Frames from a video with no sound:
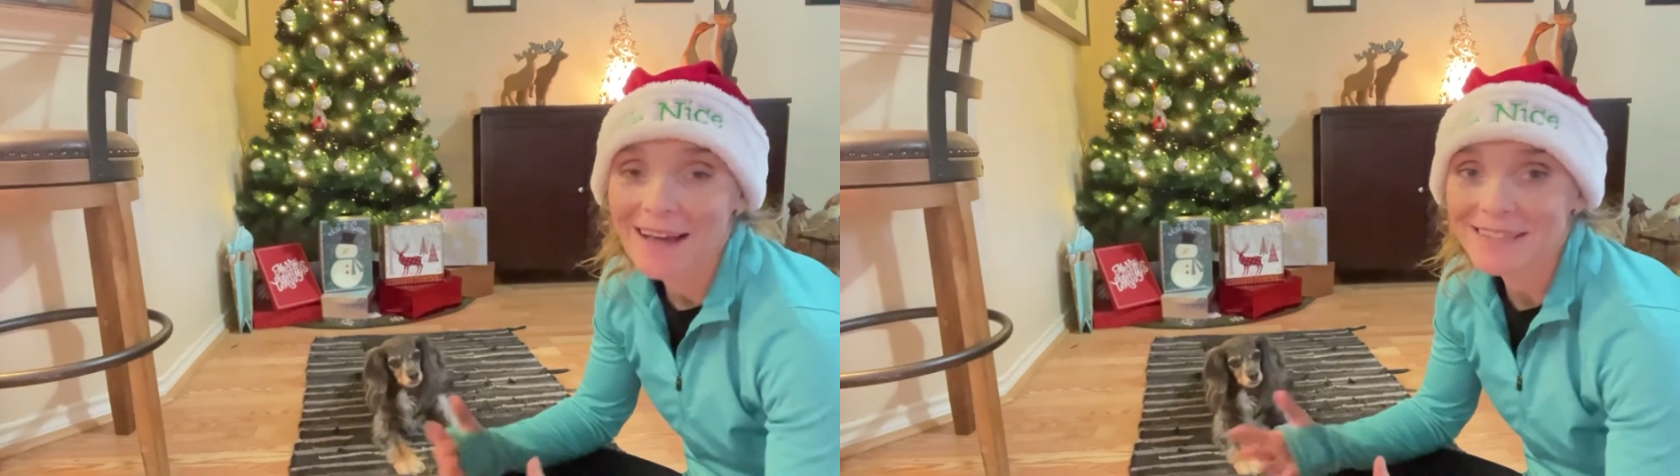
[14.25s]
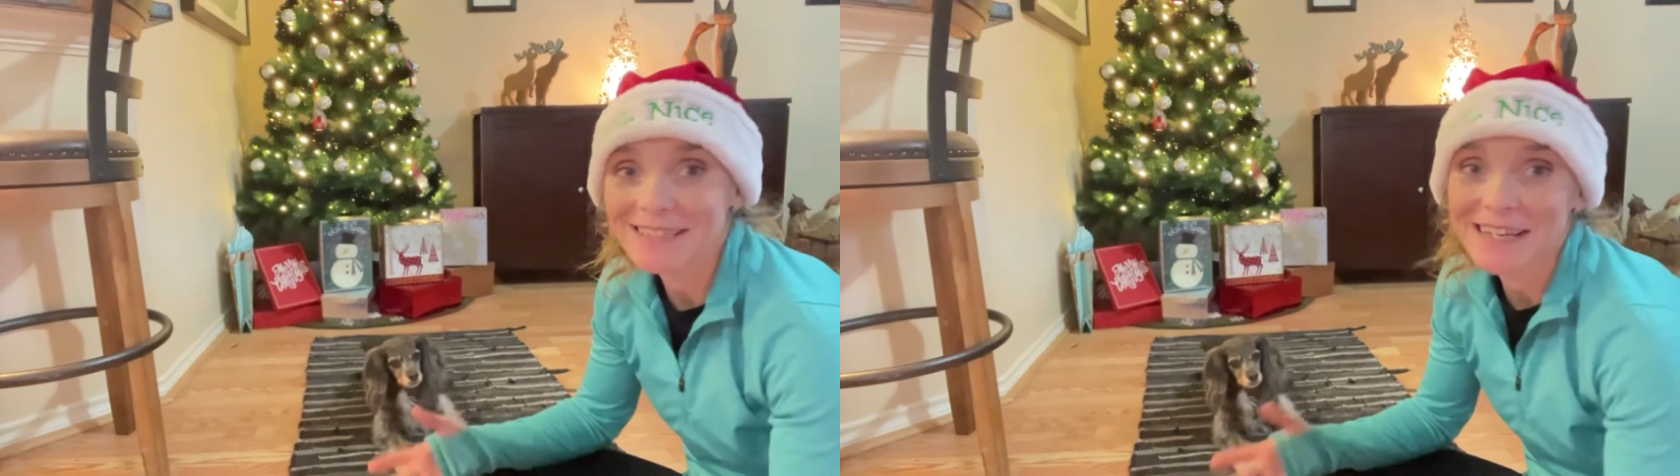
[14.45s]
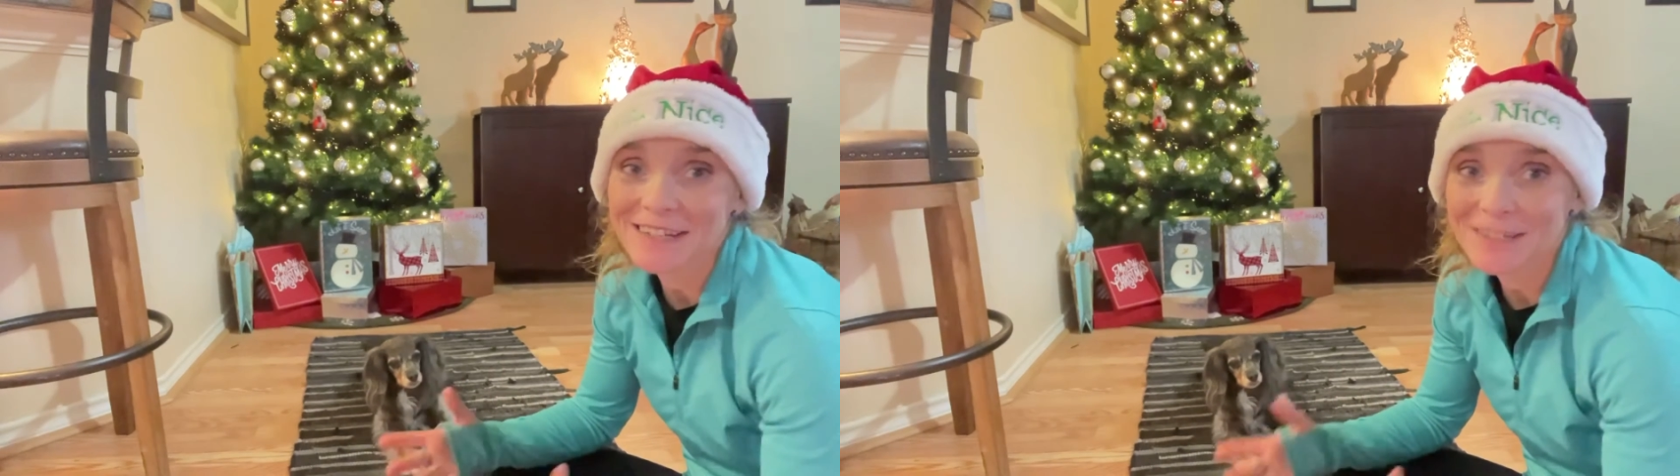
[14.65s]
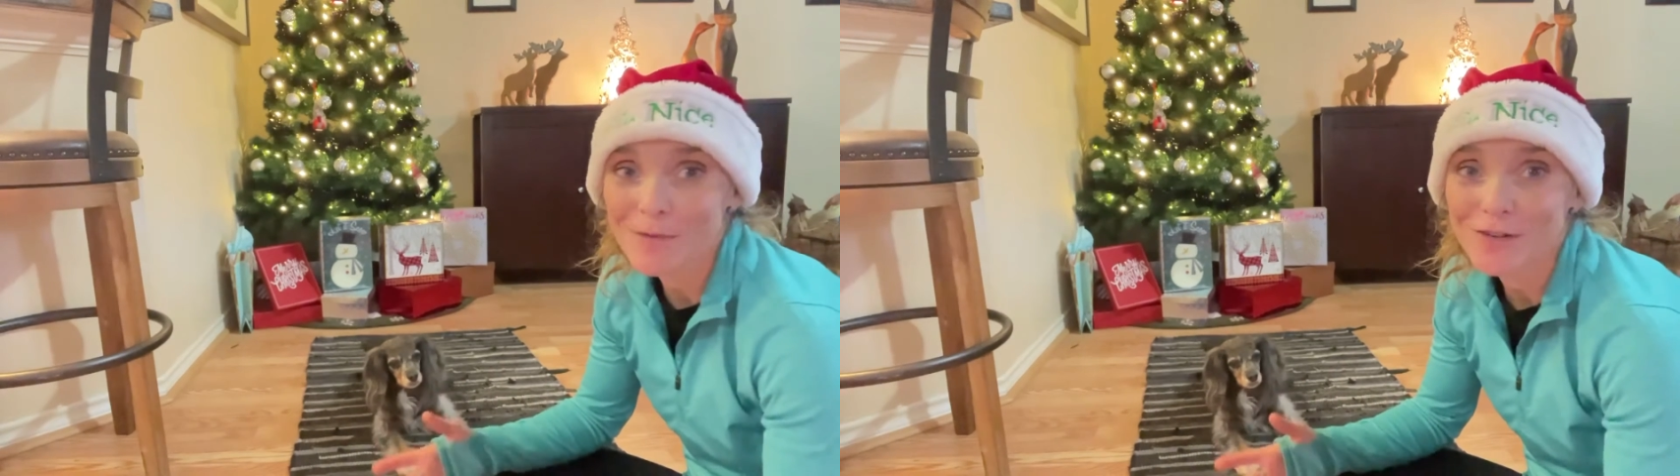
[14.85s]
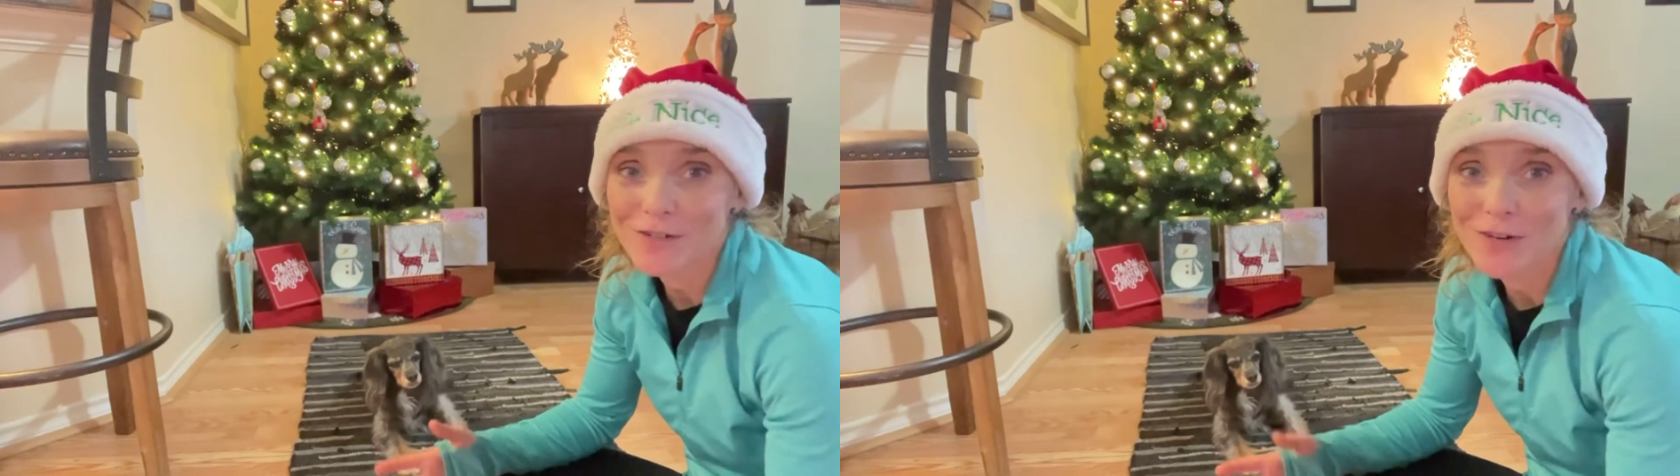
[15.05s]
As I said, some
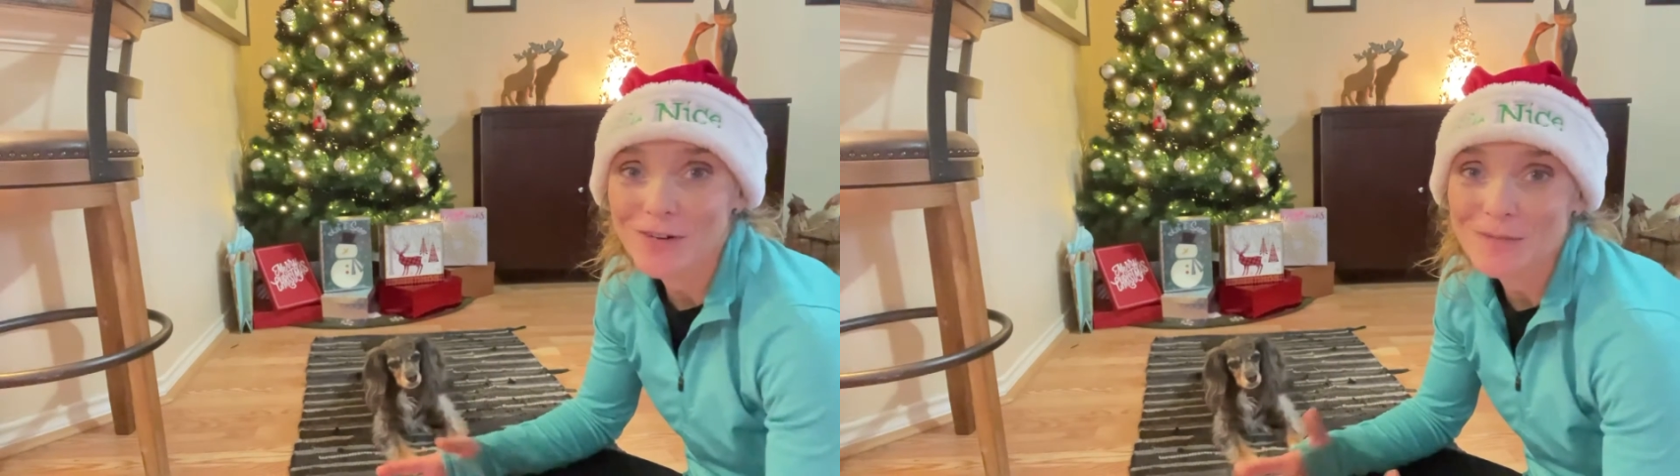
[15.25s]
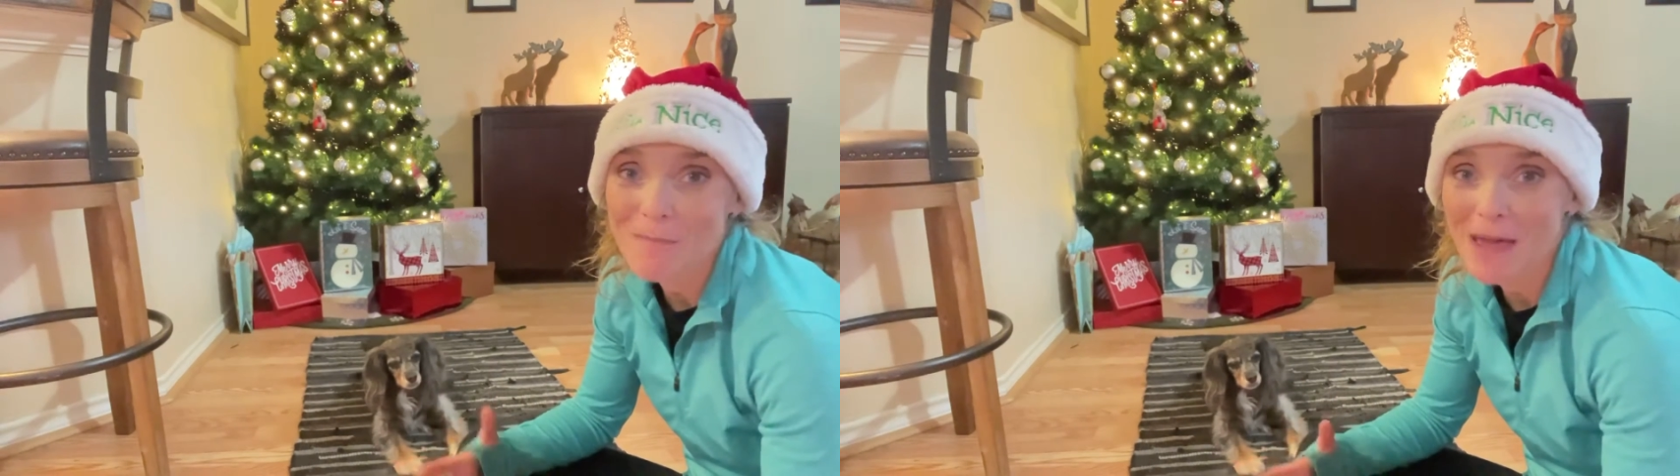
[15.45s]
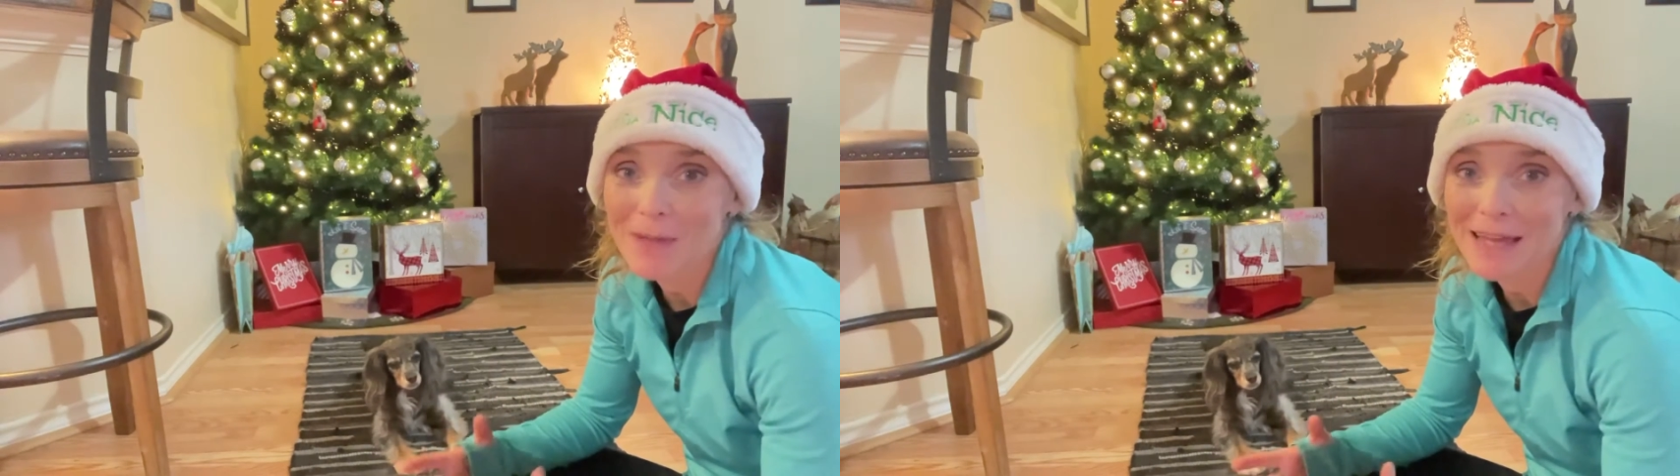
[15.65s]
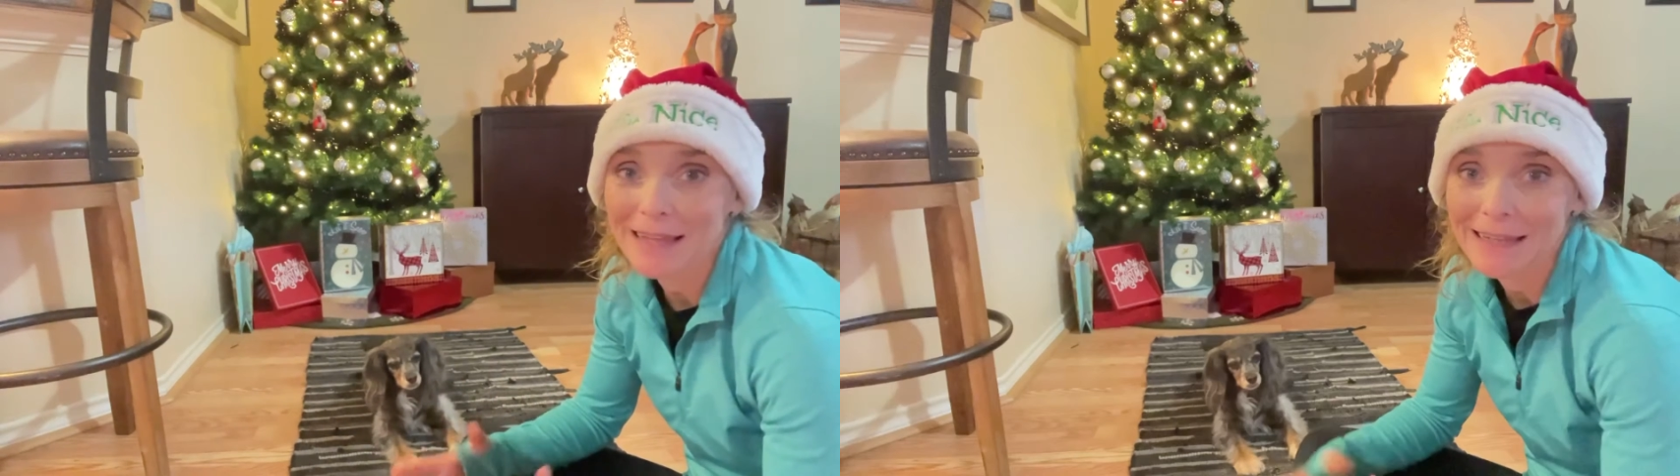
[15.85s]
of your dogs may be a